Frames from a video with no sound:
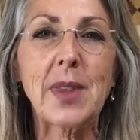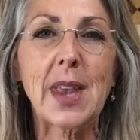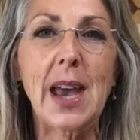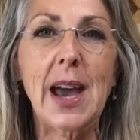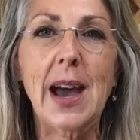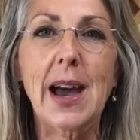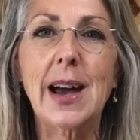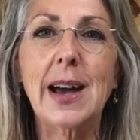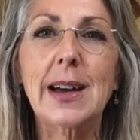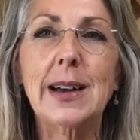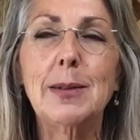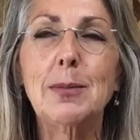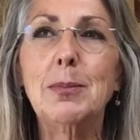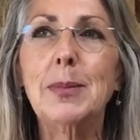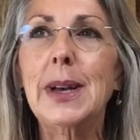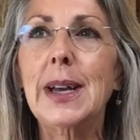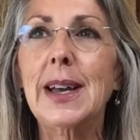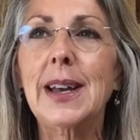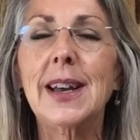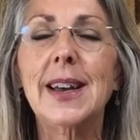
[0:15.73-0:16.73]

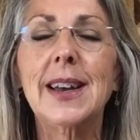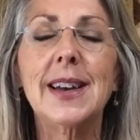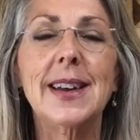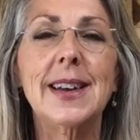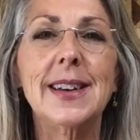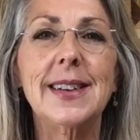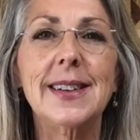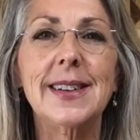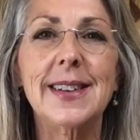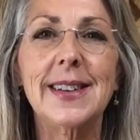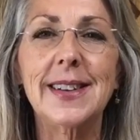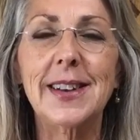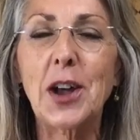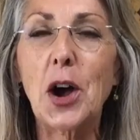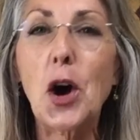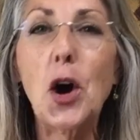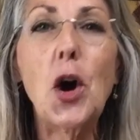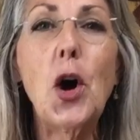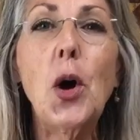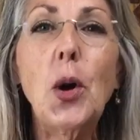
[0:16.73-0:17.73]

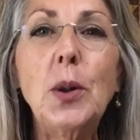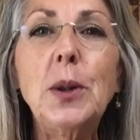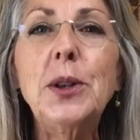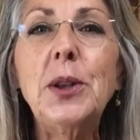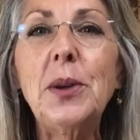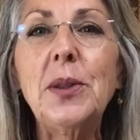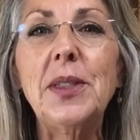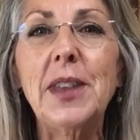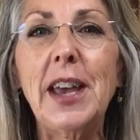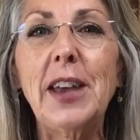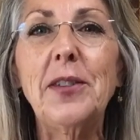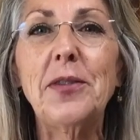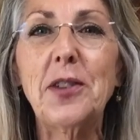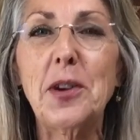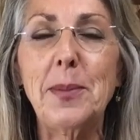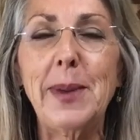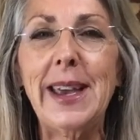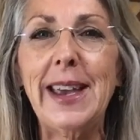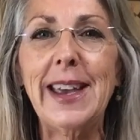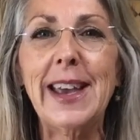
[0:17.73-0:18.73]
whole new thing for
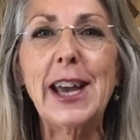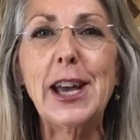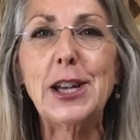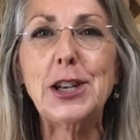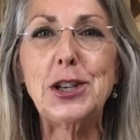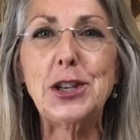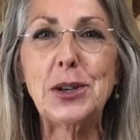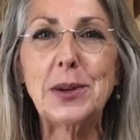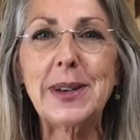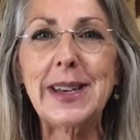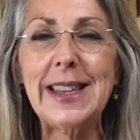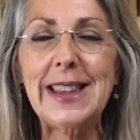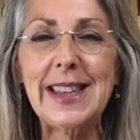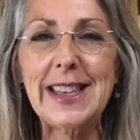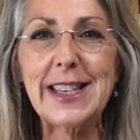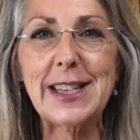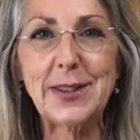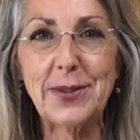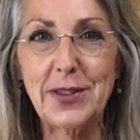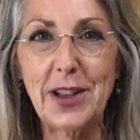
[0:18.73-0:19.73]
me, doing
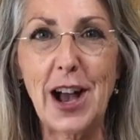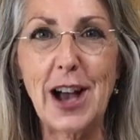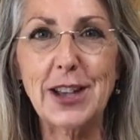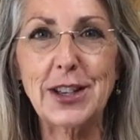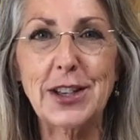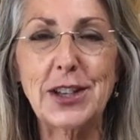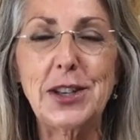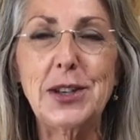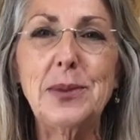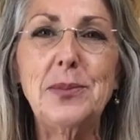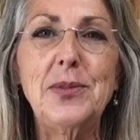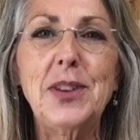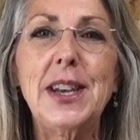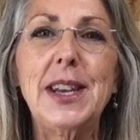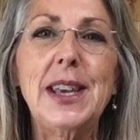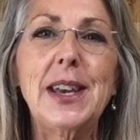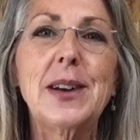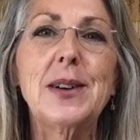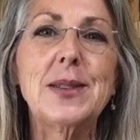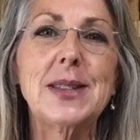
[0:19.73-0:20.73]
these FlossTube
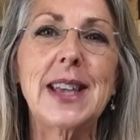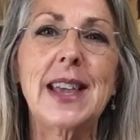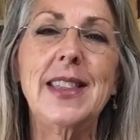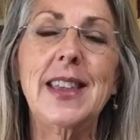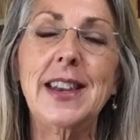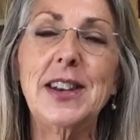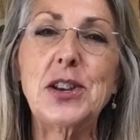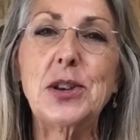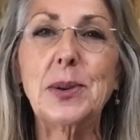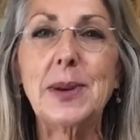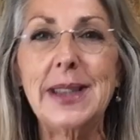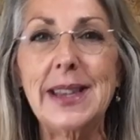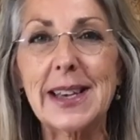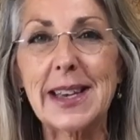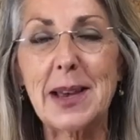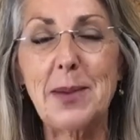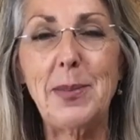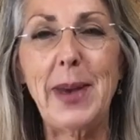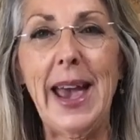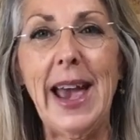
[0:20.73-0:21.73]
videos and then doing the
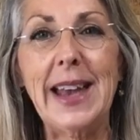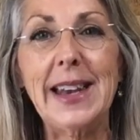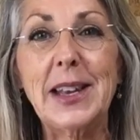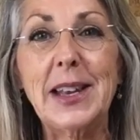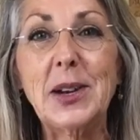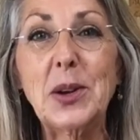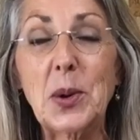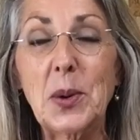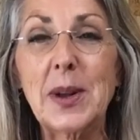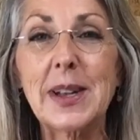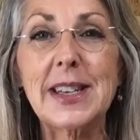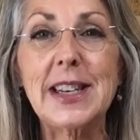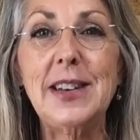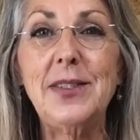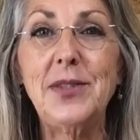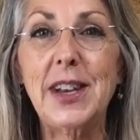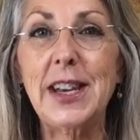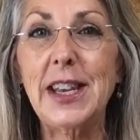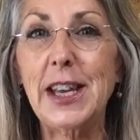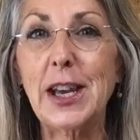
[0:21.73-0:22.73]
companion quilting
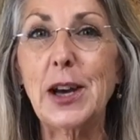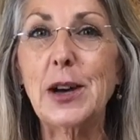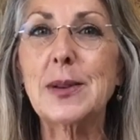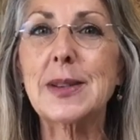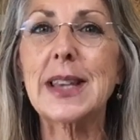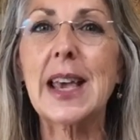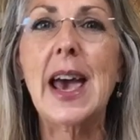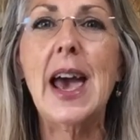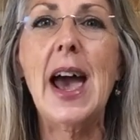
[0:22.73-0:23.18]
videos.